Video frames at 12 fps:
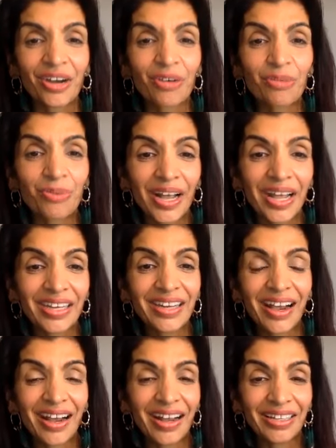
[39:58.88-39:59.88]

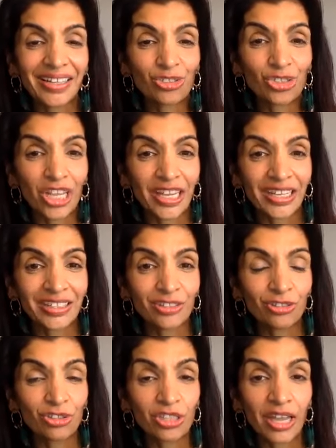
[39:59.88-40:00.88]
When I
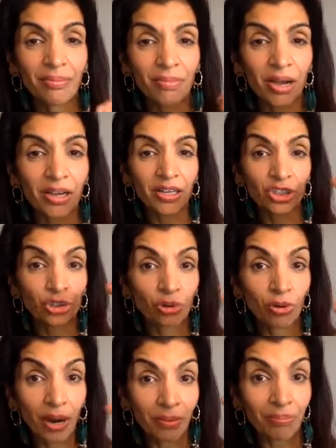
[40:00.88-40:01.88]
changed and uh,
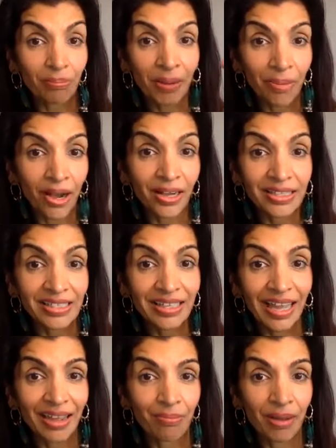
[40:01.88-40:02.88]
your my
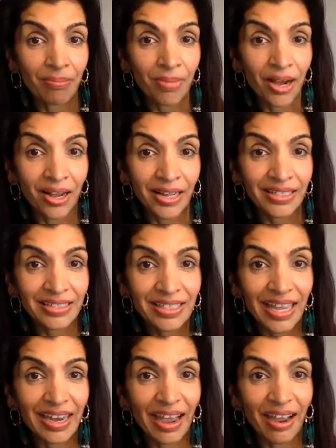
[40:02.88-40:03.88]
body and my mind
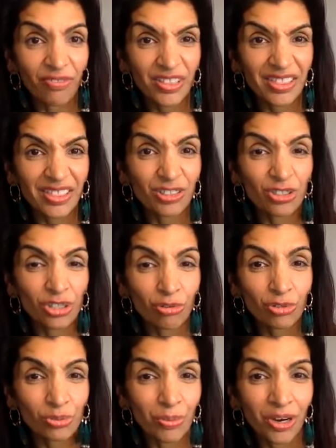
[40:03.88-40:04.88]
and everything's so
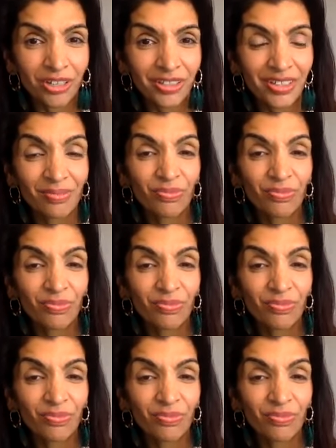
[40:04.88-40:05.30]
smart,